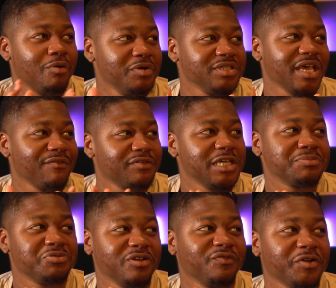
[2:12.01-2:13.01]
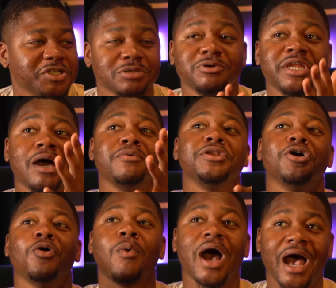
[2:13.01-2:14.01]
always have a nice pair of frames, but now we
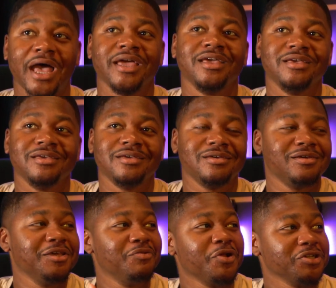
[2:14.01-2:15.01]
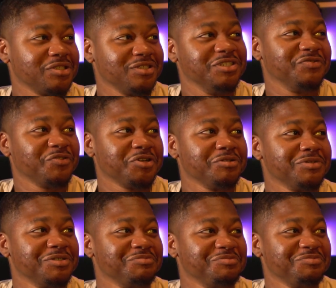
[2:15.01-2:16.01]
know why he wears these
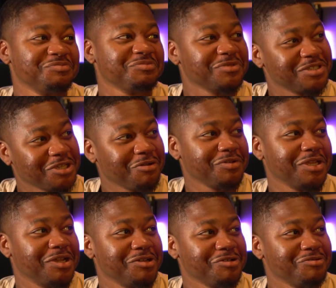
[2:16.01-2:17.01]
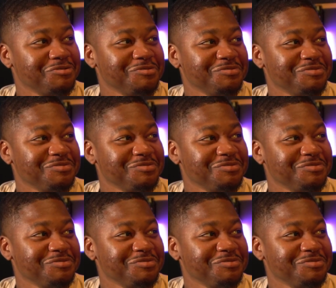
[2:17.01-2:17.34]
frames. That's yeah. all we need to know.